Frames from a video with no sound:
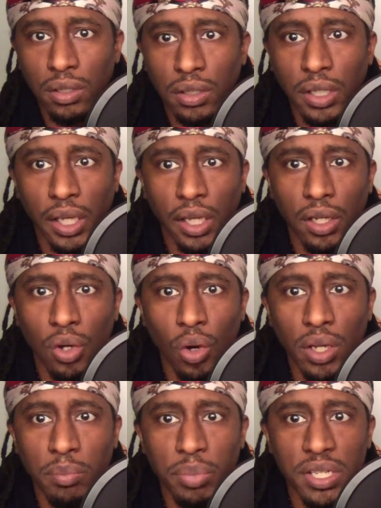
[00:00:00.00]
Yeah,
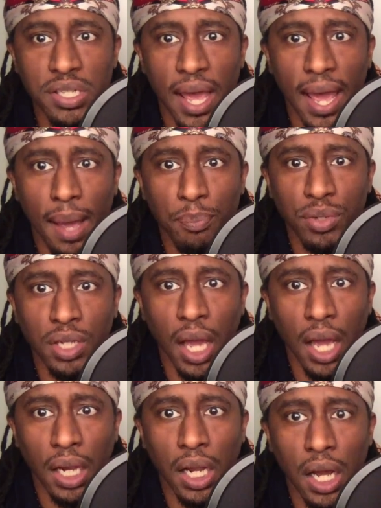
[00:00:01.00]

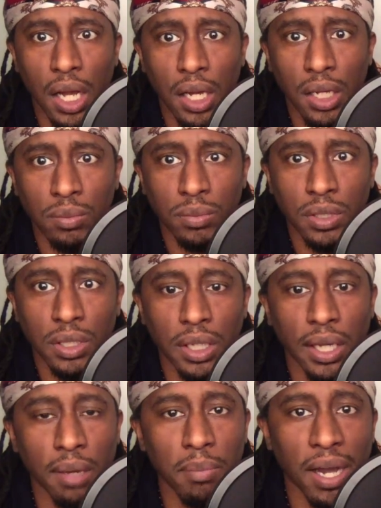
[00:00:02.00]
coinbitsapp.com.
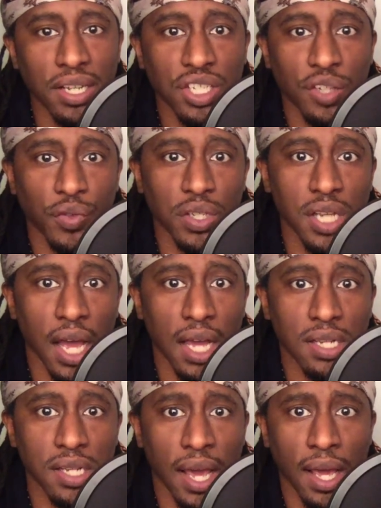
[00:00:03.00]
And my
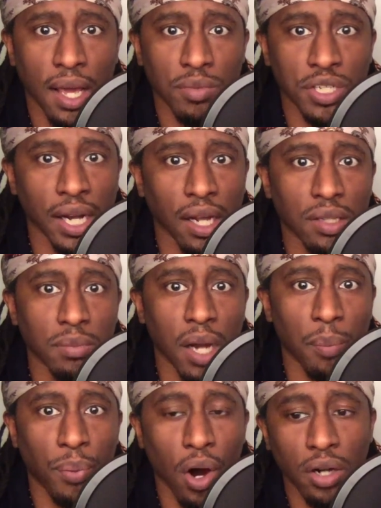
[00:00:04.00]
Giftitize app. Shout out to
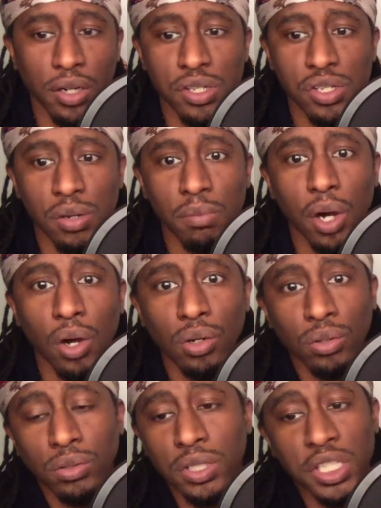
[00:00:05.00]
my partner
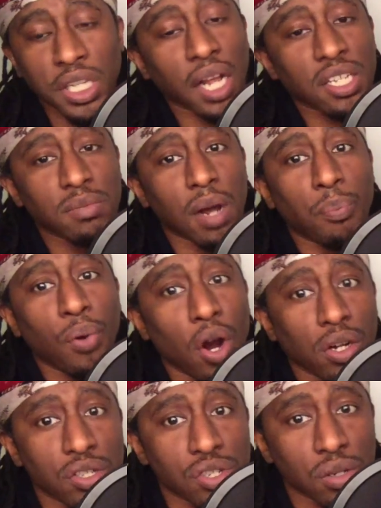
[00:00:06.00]
Simone. Shout out to my
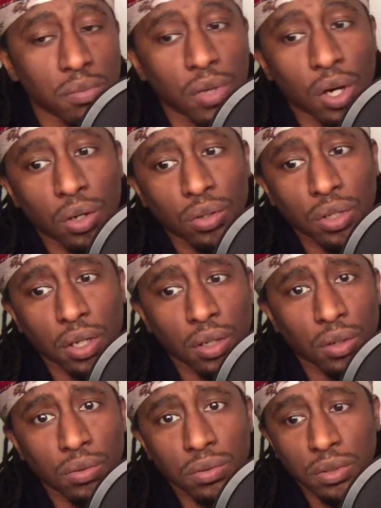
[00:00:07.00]
partner Simone,
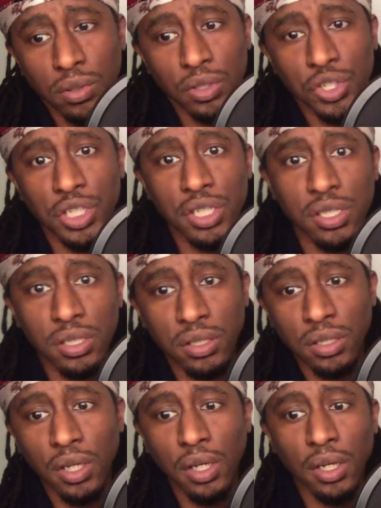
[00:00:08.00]
yo. She's
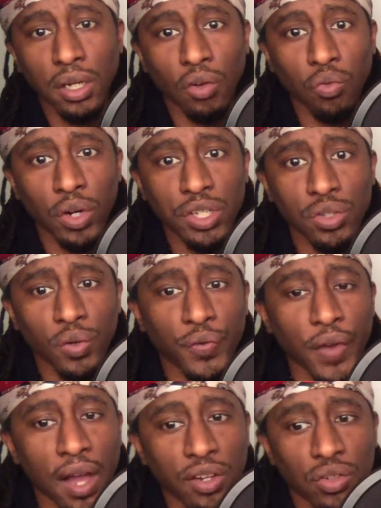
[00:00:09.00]
the original
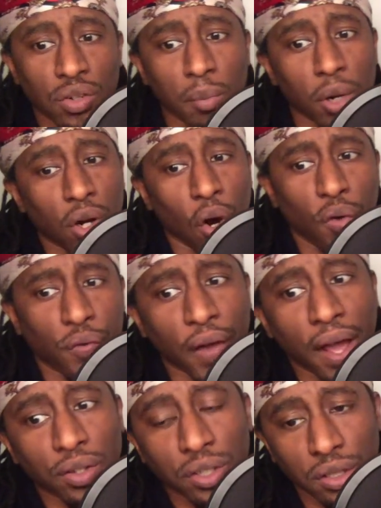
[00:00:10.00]
founder. I'm a
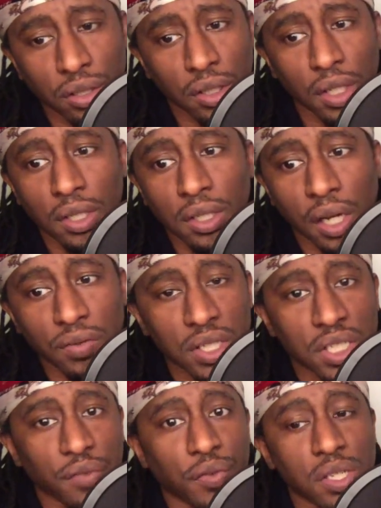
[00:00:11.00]
co-founder of the
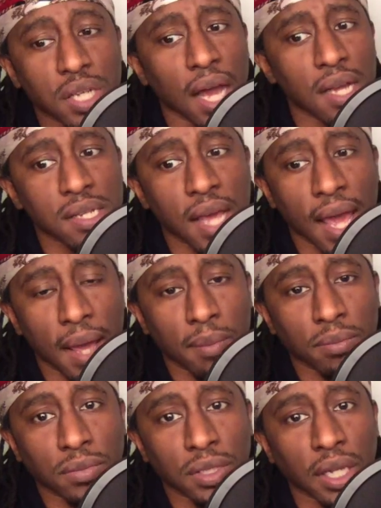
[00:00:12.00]
Giftitize app.
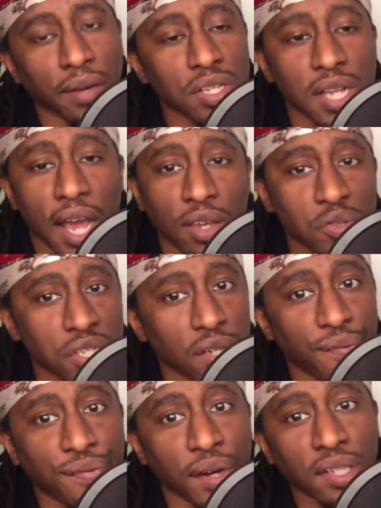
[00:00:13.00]
Every time you see
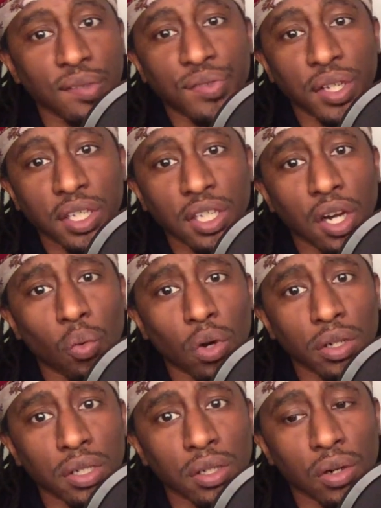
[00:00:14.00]
a funny video
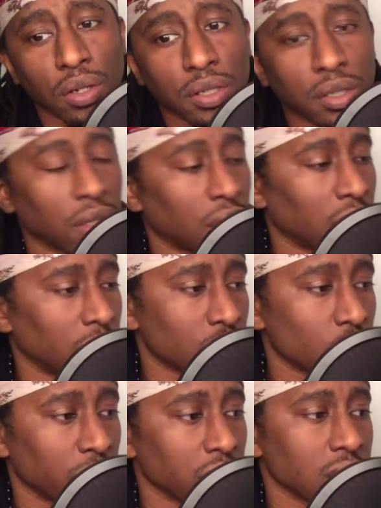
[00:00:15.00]
on the on the um
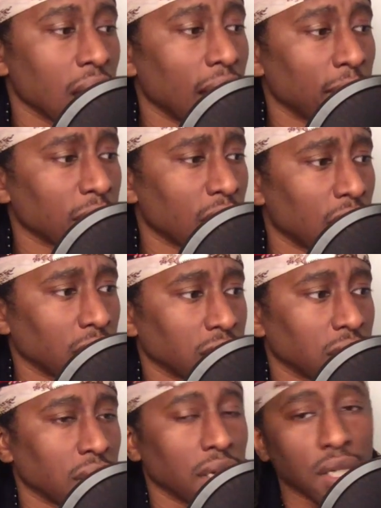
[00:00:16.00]
Twitter timeline,
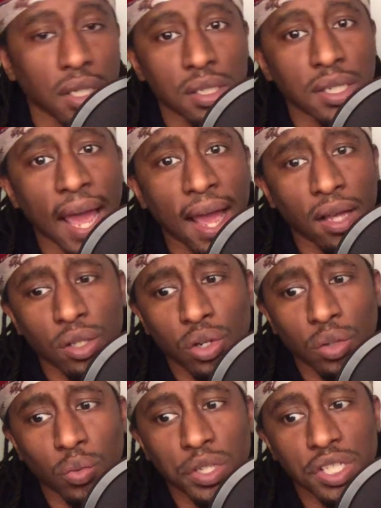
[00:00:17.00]

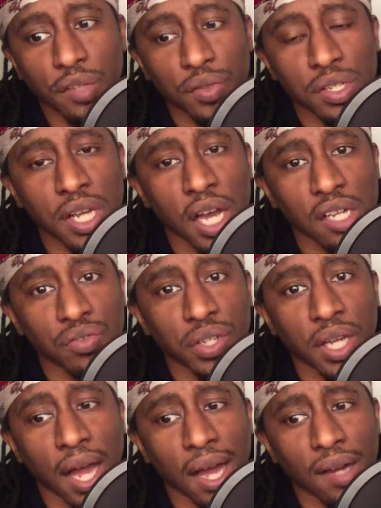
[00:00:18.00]
download it with Giftitize for
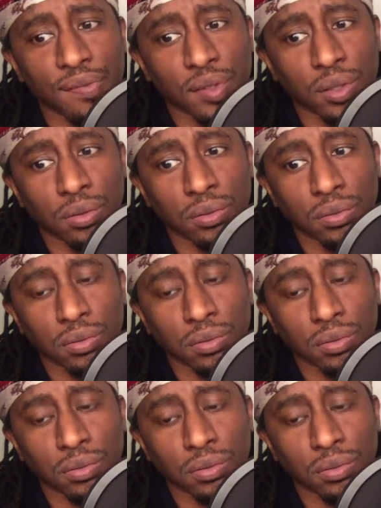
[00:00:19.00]
your iPhone.